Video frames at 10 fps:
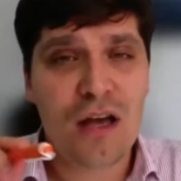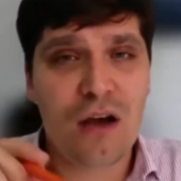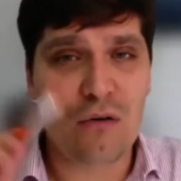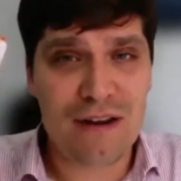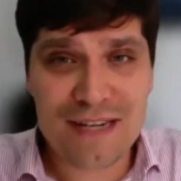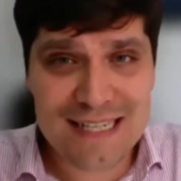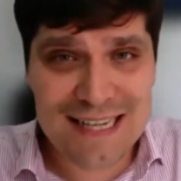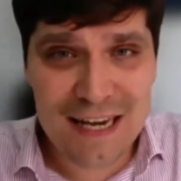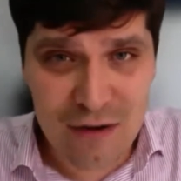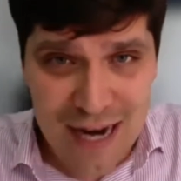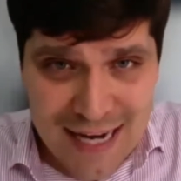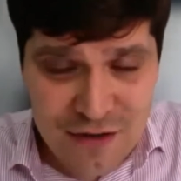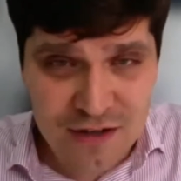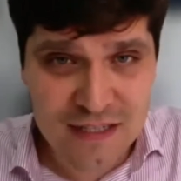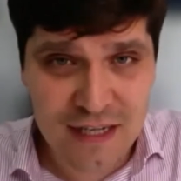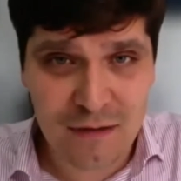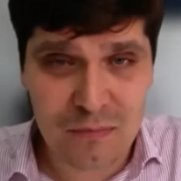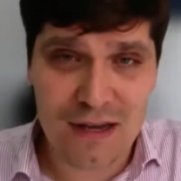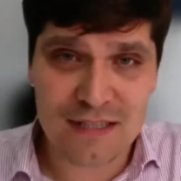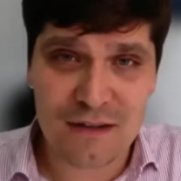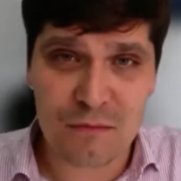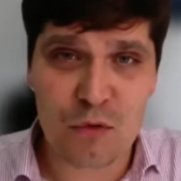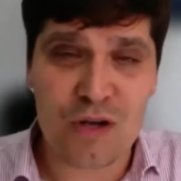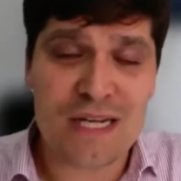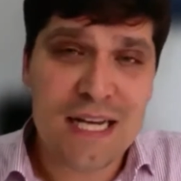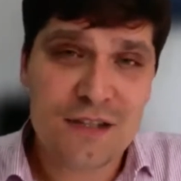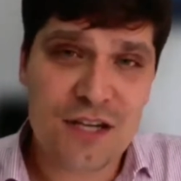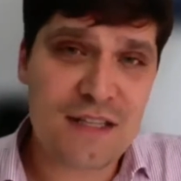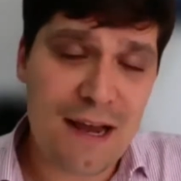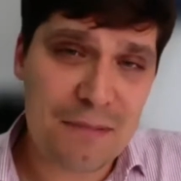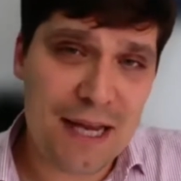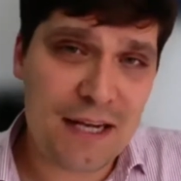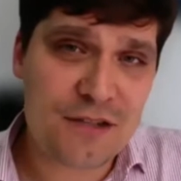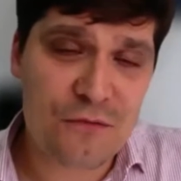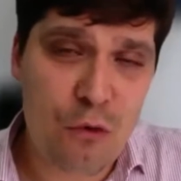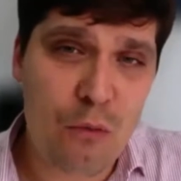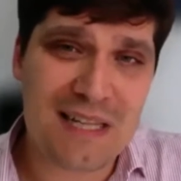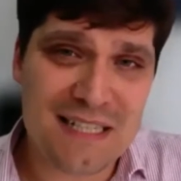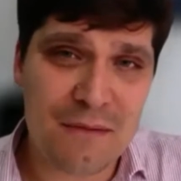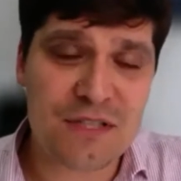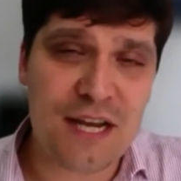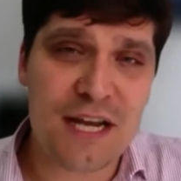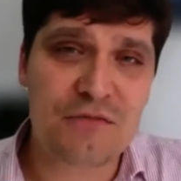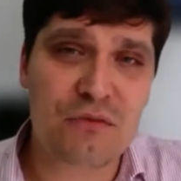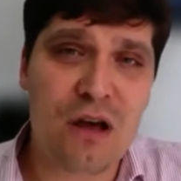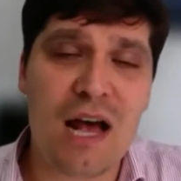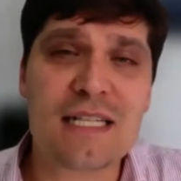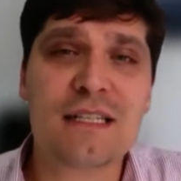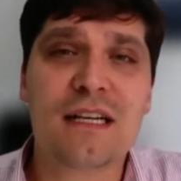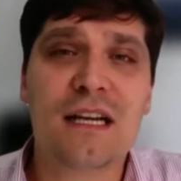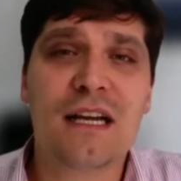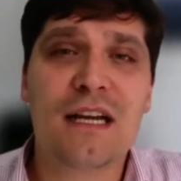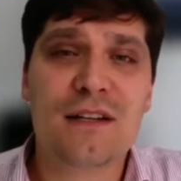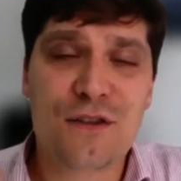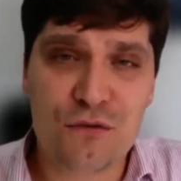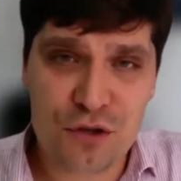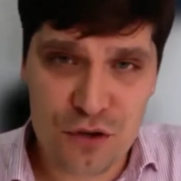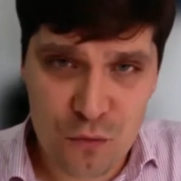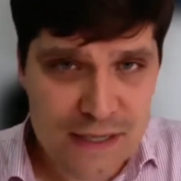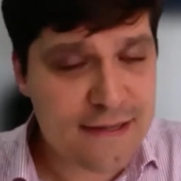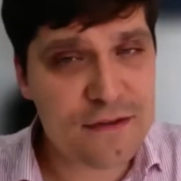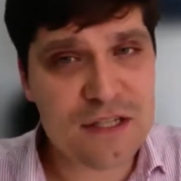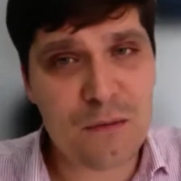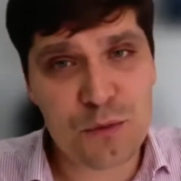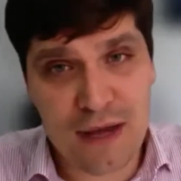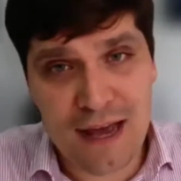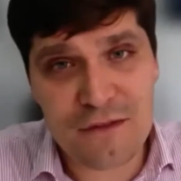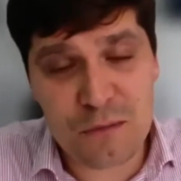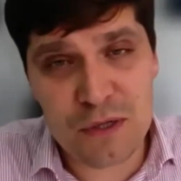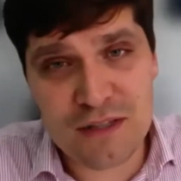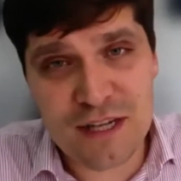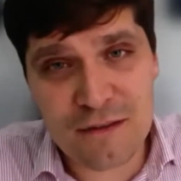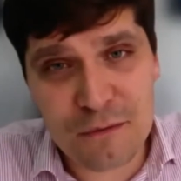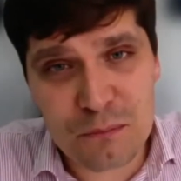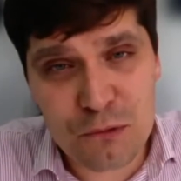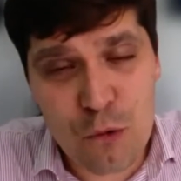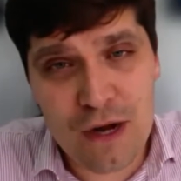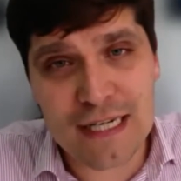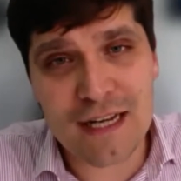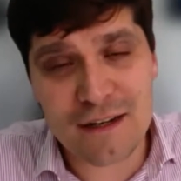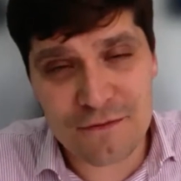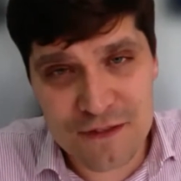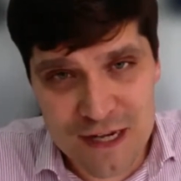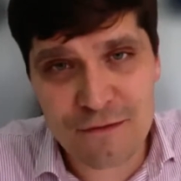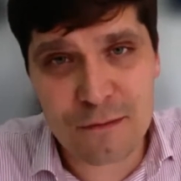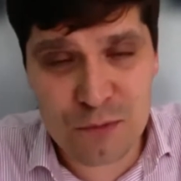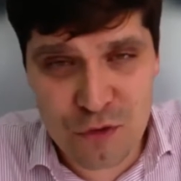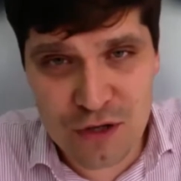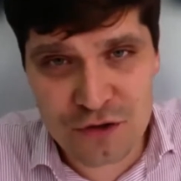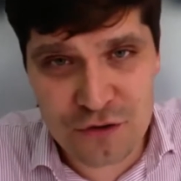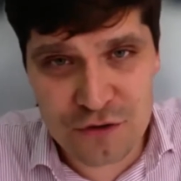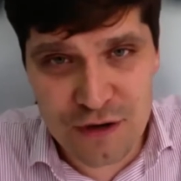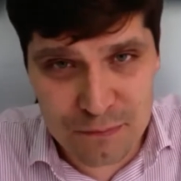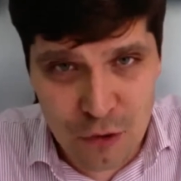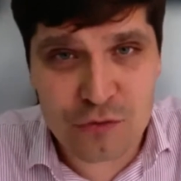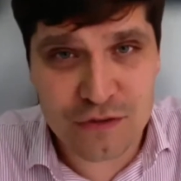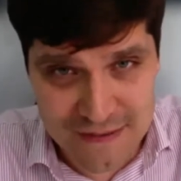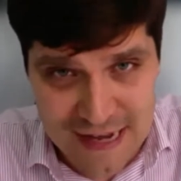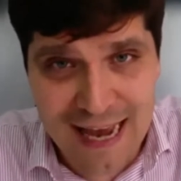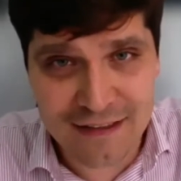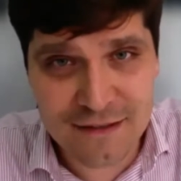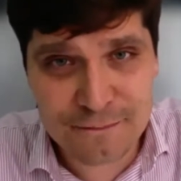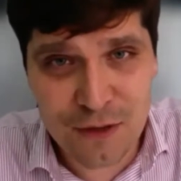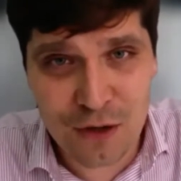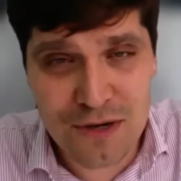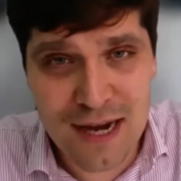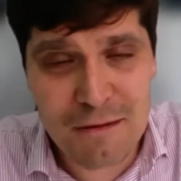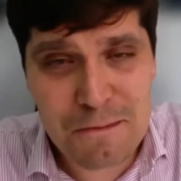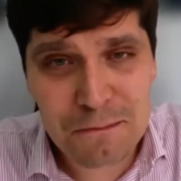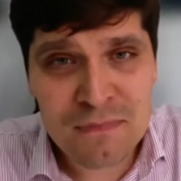or even SA graduates can apply self-employed. Just the application form at some stage will ask, so do you work for someone, or have you been self-employed? And if self-employed, you should upload that, okay?